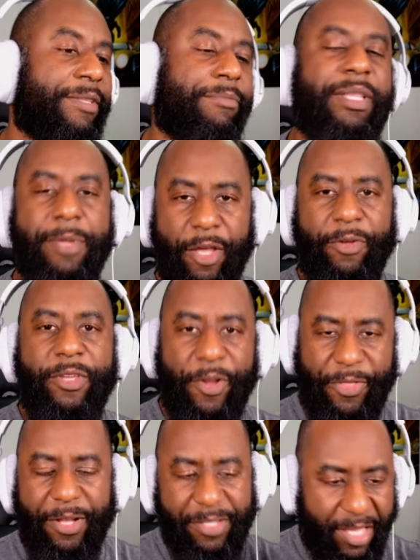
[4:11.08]
But let me know your
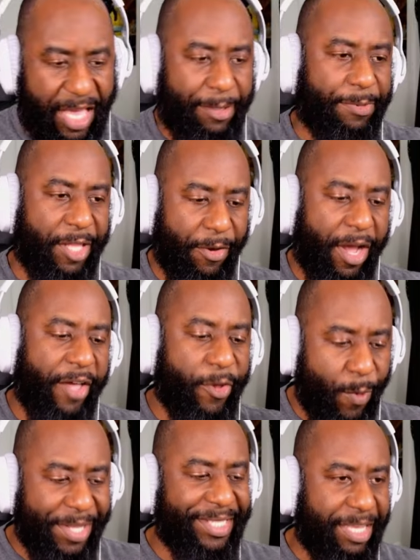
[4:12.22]
thoughts in the comments below. Other
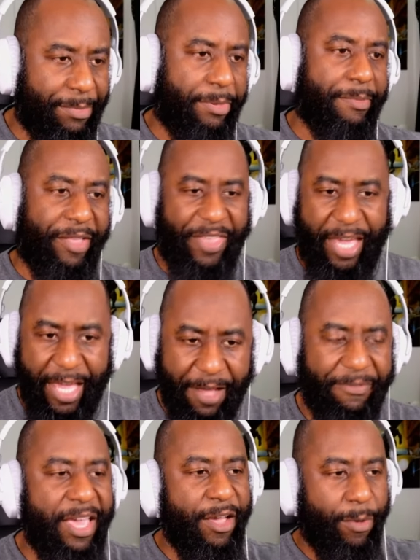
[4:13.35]
ones that maybe I'm not thinking of
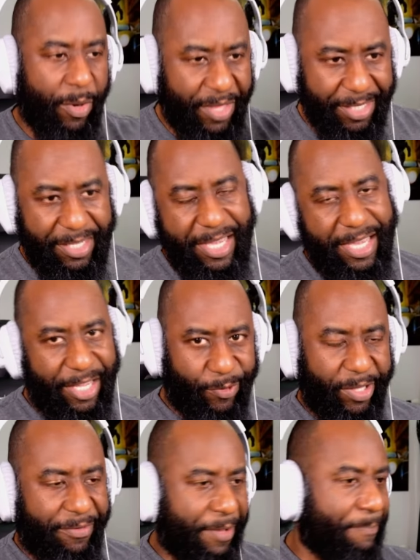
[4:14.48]
where this is
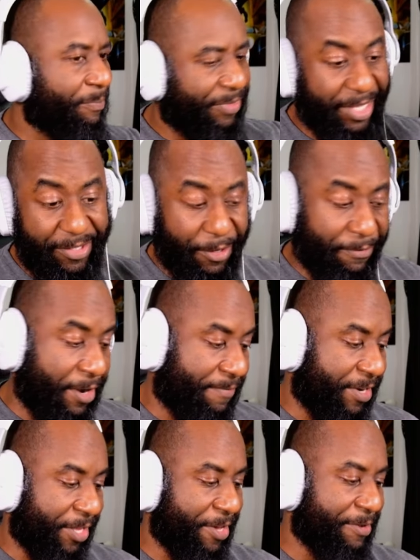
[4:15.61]
relevant. Still very
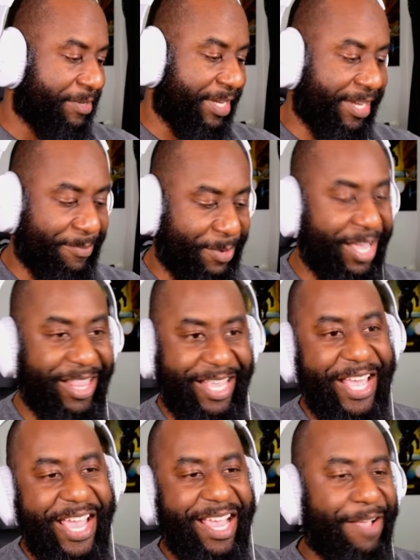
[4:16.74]
funny though. Uh, but
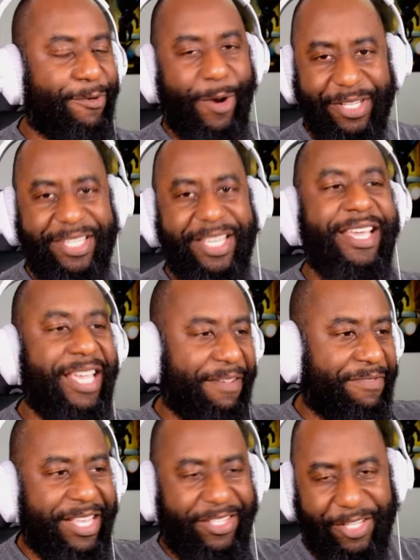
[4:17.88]
and of course,
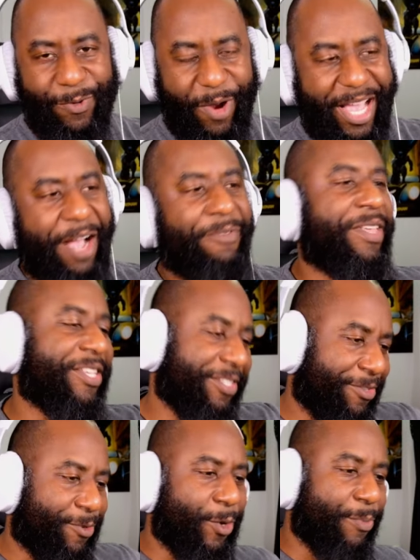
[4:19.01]
if this doesn't work out, they
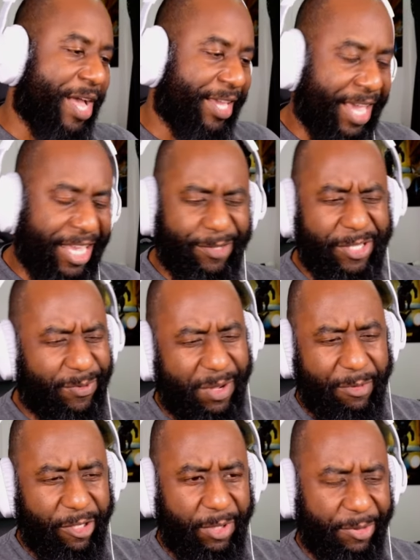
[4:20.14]
just do a podcast, which is what
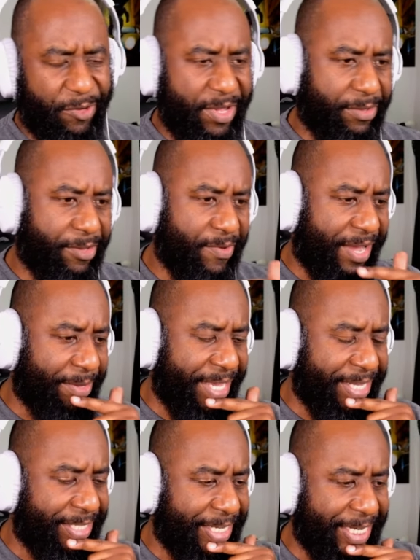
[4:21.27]
most people do do
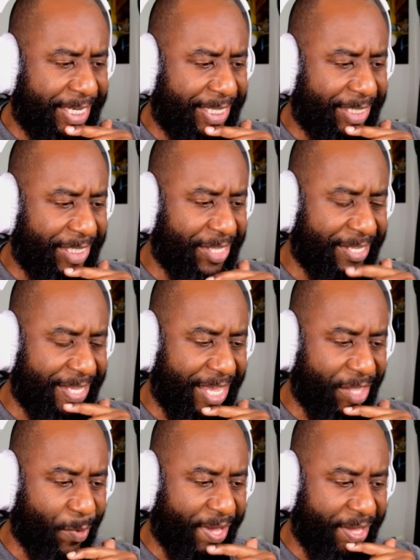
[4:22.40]
nowadays. Uh, so that's kind
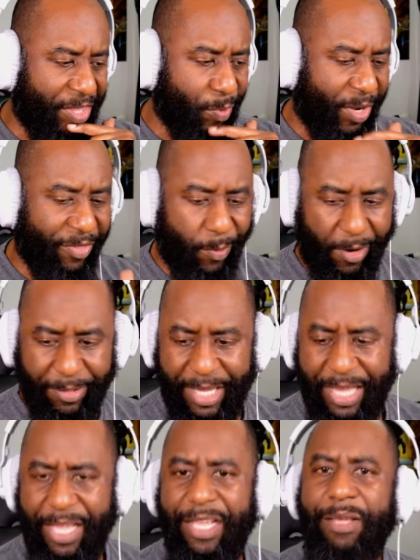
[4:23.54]
of the way the way of the world.
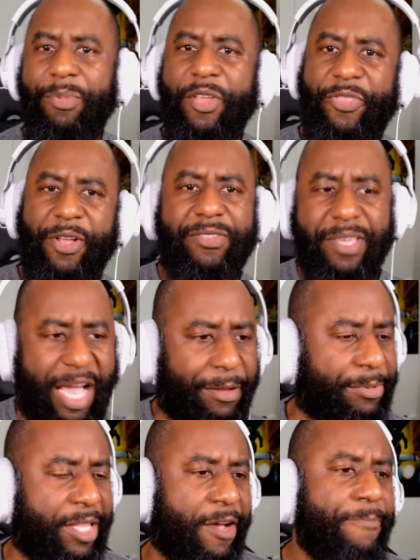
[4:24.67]
Your thoughts in the comments
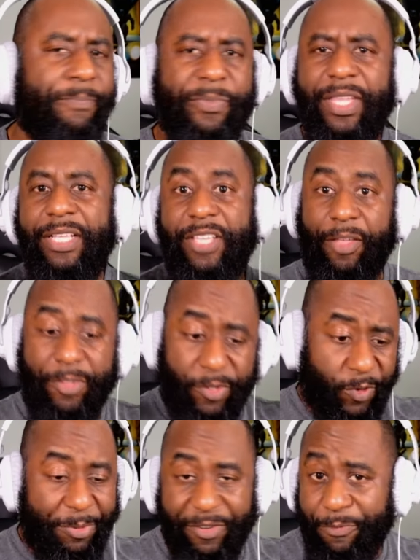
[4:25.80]
below. Check out the
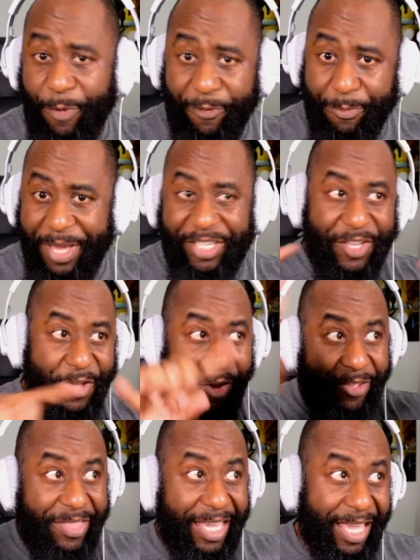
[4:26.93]
description for more information
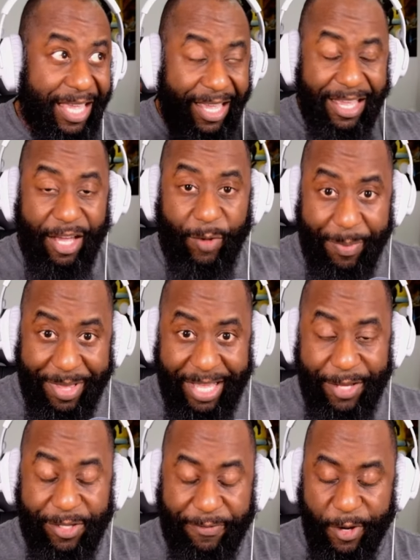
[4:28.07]
on the equipment I
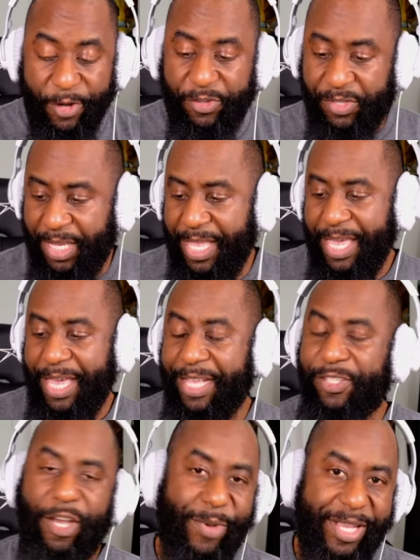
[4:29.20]
use if you're interested. And
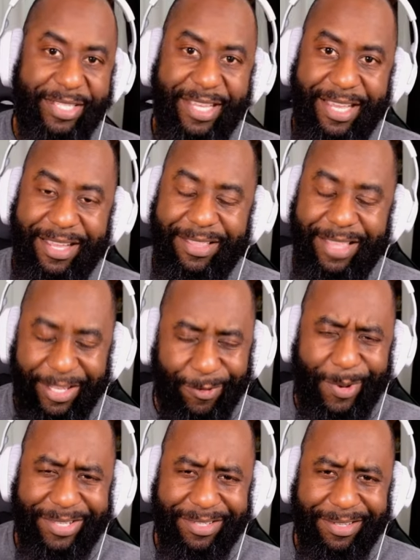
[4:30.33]
as always, thanks for
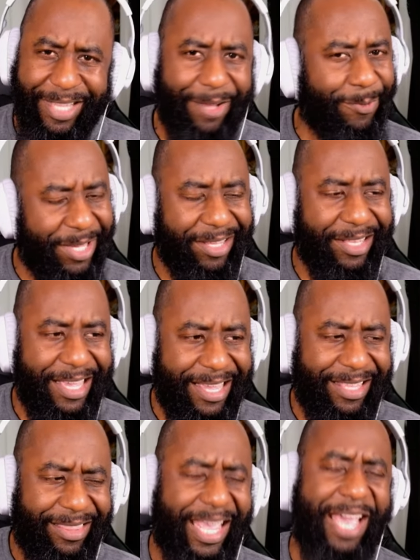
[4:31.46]
watching. Glad we could
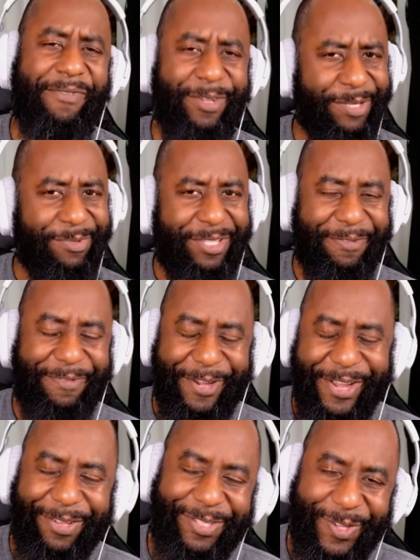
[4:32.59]
laugh on some stuff here,
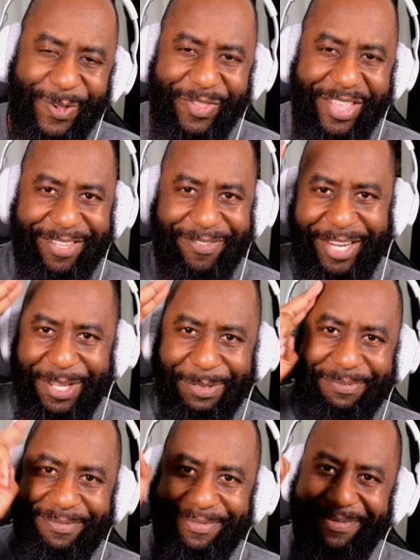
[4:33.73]
and I'll see you on the next video.
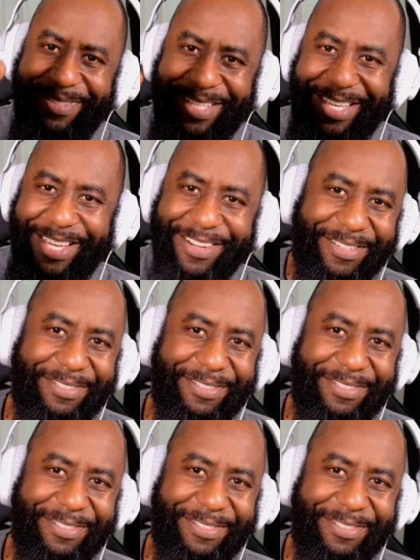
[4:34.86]
Take care.